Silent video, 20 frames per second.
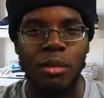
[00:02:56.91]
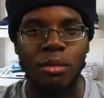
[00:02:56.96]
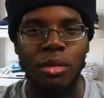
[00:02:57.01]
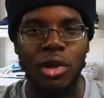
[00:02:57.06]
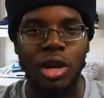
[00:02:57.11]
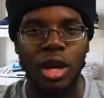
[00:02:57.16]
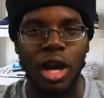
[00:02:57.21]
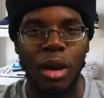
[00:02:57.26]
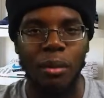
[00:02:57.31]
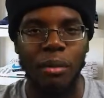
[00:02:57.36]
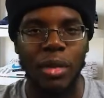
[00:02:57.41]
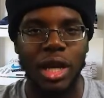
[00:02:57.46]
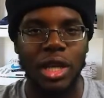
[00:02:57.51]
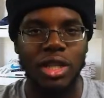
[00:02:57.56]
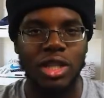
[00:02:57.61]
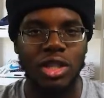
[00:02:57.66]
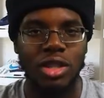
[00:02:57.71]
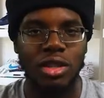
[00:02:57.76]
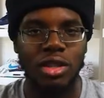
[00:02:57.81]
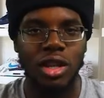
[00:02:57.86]
But I make
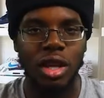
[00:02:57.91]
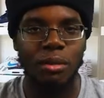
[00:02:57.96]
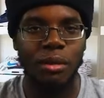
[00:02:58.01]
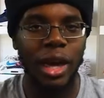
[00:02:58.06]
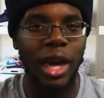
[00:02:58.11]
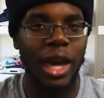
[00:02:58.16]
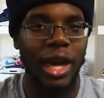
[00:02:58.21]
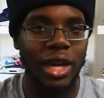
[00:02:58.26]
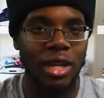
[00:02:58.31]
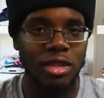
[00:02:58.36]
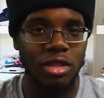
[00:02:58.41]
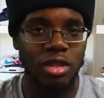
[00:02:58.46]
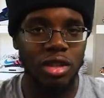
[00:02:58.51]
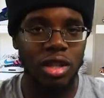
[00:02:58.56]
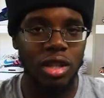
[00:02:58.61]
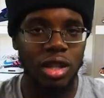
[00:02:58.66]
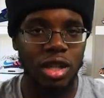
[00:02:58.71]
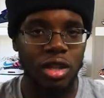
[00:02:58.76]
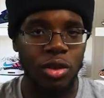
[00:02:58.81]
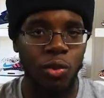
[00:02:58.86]
sure that my hands are
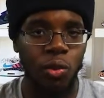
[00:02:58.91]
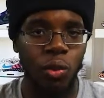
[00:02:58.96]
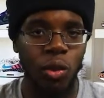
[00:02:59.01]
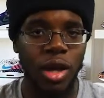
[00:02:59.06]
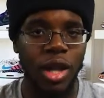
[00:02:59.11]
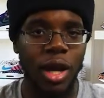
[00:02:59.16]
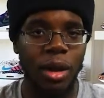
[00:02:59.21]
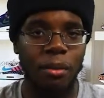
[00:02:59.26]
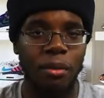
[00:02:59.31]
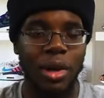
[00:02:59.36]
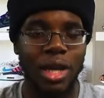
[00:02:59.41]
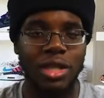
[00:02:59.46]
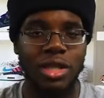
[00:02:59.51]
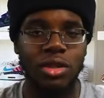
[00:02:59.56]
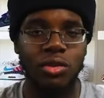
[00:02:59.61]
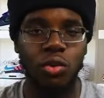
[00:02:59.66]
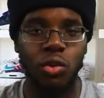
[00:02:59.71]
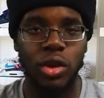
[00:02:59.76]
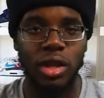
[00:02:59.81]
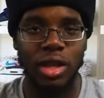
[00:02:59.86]
clean when I'm
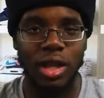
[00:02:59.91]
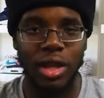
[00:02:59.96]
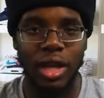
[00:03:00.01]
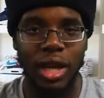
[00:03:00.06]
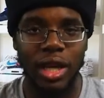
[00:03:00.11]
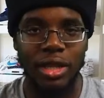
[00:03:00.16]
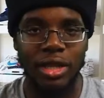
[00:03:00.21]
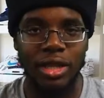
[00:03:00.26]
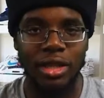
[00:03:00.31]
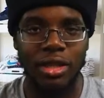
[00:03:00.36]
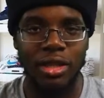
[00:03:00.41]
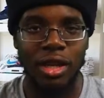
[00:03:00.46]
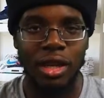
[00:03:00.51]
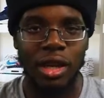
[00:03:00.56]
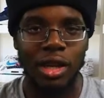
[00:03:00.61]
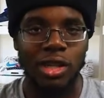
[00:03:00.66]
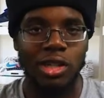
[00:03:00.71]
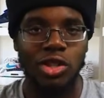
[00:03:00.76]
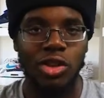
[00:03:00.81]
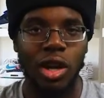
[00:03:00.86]
messing with the laces,
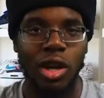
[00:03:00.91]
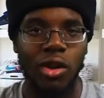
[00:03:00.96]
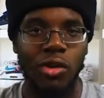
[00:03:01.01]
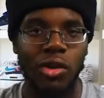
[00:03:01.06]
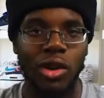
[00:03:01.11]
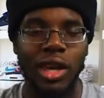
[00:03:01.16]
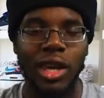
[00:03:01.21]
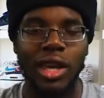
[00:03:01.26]
so I don't